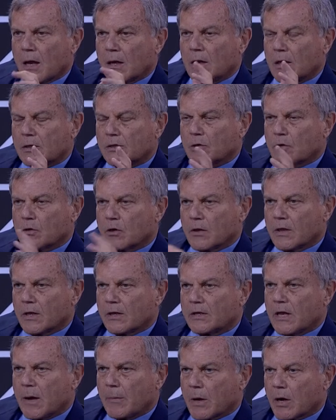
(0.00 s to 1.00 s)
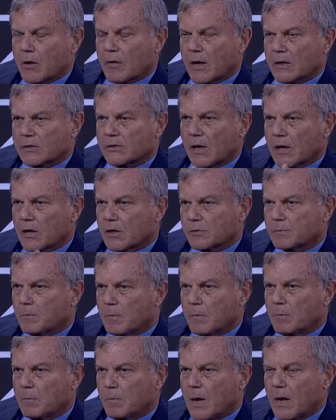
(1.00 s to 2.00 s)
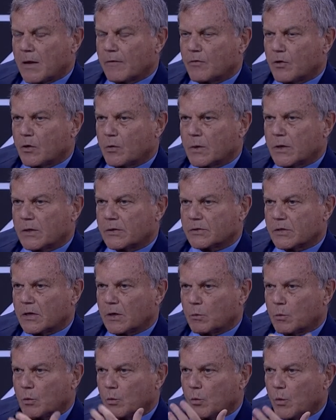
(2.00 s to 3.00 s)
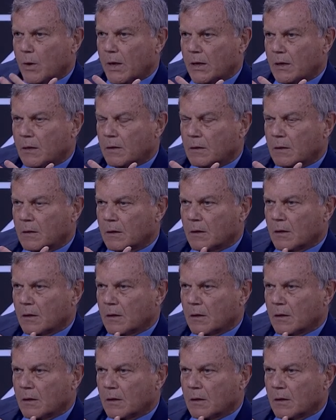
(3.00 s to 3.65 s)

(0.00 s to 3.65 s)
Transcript: let's look on the Democrat side, because my view is he will win